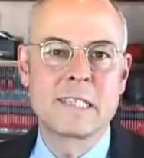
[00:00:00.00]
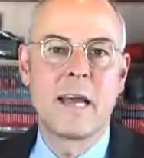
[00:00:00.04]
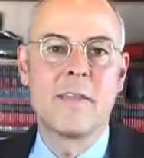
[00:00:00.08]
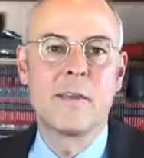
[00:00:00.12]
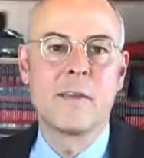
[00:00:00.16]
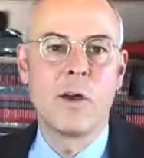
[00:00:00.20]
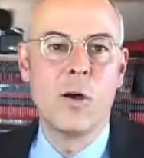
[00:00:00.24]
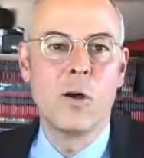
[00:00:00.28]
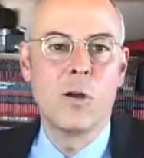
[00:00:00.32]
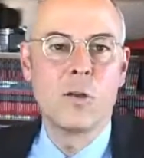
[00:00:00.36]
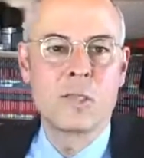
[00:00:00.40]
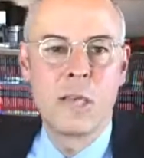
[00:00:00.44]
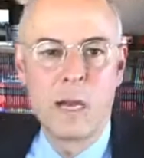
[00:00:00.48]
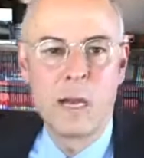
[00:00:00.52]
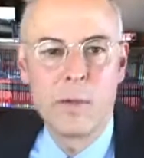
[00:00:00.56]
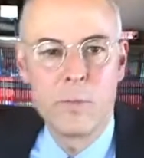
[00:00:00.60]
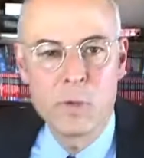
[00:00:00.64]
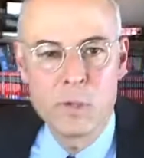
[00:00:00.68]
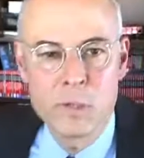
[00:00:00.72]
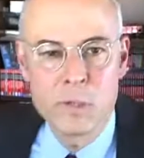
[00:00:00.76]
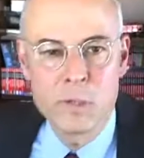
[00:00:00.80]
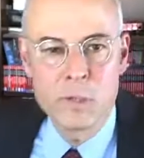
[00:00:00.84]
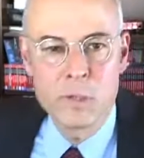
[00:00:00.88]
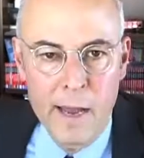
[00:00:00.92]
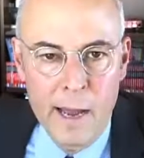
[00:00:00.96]
the
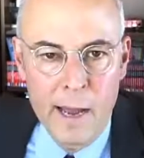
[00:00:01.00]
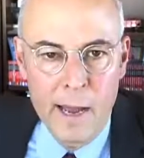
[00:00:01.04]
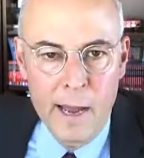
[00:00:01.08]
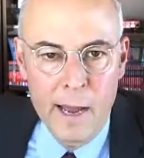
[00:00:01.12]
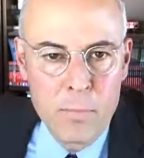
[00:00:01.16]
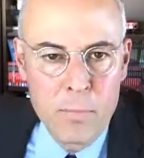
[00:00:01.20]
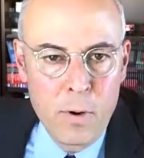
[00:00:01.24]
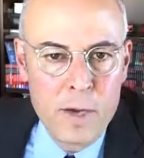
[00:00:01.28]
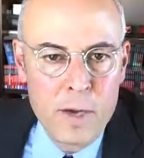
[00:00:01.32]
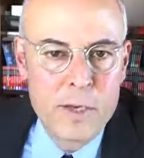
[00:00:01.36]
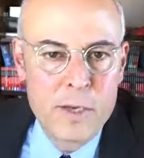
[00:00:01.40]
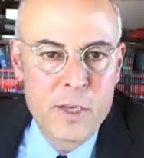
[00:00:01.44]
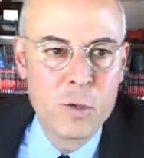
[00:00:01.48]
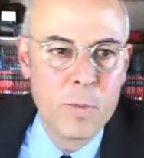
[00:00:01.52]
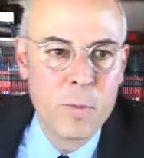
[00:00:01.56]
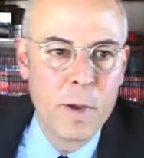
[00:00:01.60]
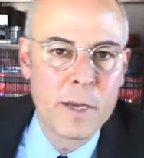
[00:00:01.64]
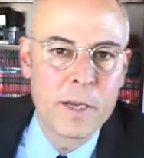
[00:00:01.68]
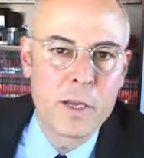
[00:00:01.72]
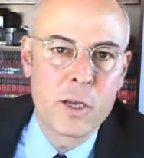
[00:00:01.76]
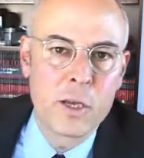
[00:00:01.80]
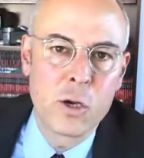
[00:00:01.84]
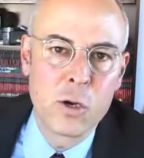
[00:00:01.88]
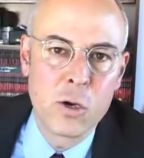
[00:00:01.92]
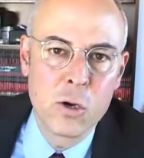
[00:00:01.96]
Alzheimer's Lab, brought to you
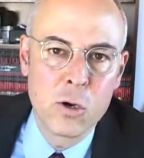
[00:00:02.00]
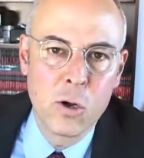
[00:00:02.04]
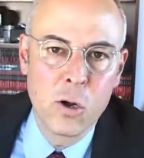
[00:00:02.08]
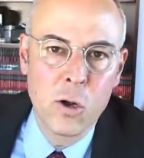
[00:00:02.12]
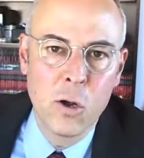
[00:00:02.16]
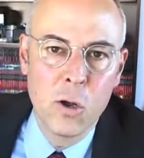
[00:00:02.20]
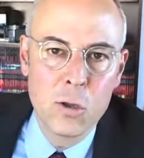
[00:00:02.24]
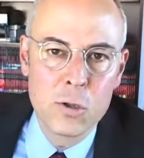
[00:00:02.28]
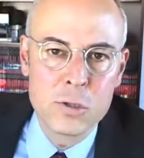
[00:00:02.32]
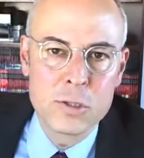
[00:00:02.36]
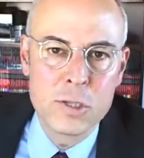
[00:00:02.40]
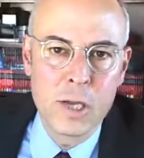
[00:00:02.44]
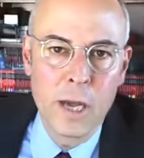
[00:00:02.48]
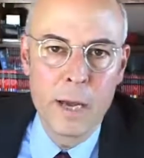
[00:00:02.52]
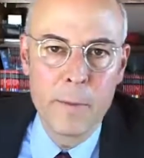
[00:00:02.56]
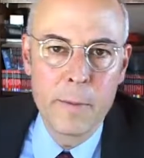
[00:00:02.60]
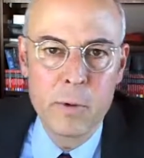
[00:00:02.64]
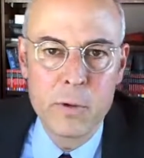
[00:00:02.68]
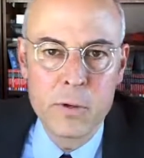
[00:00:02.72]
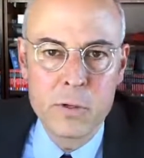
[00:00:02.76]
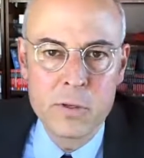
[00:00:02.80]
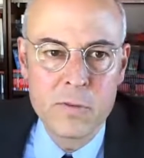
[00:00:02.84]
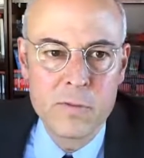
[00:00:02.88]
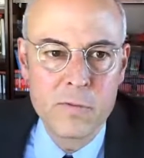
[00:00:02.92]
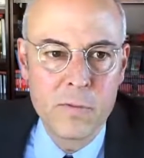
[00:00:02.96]
by Cure
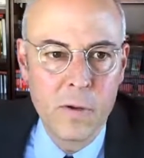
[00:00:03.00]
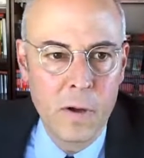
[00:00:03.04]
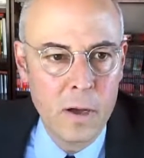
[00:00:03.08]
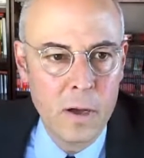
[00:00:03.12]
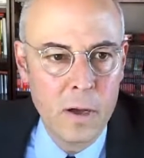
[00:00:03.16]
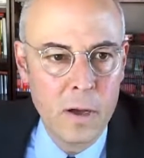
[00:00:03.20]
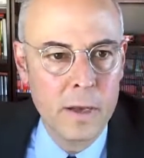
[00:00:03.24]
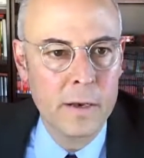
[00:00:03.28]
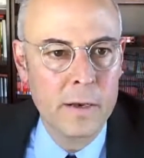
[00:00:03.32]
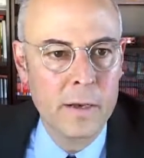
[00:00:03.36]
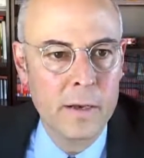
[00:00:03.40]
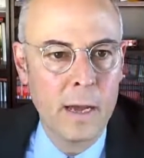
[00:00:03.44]
Alzheimer's Fund.